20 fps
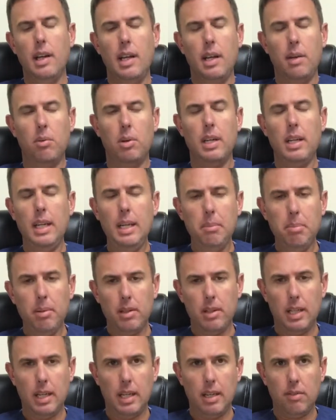And what he
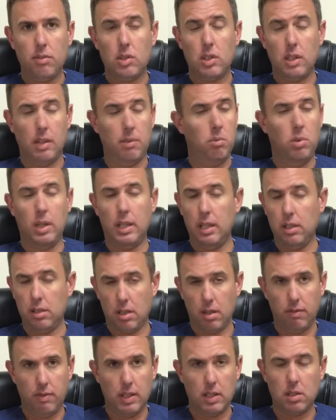believes, and what he's
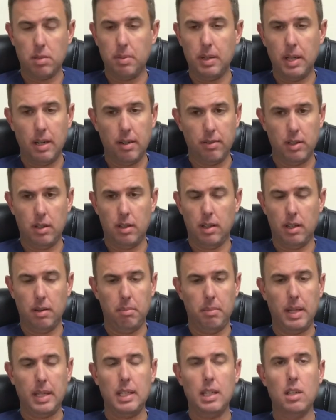convinced me of in
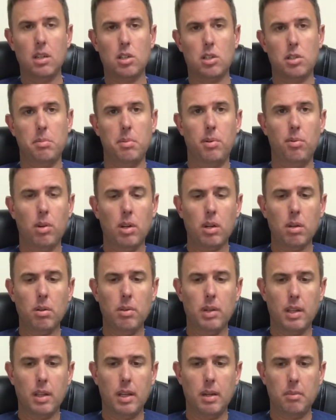many years I've been working
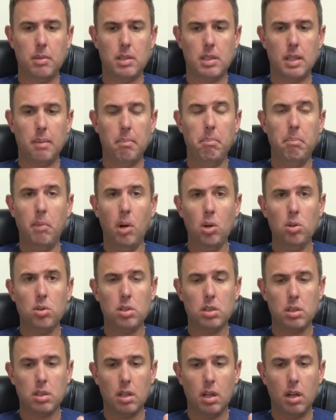with him, is that
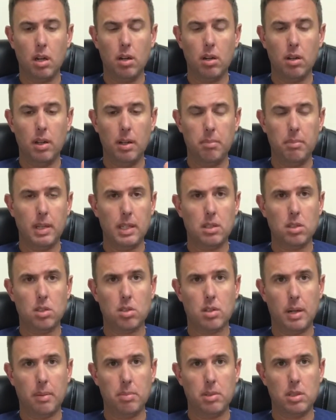most limb length
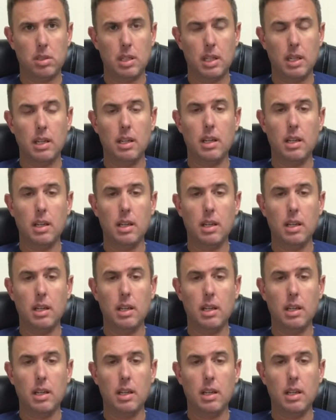discrepancy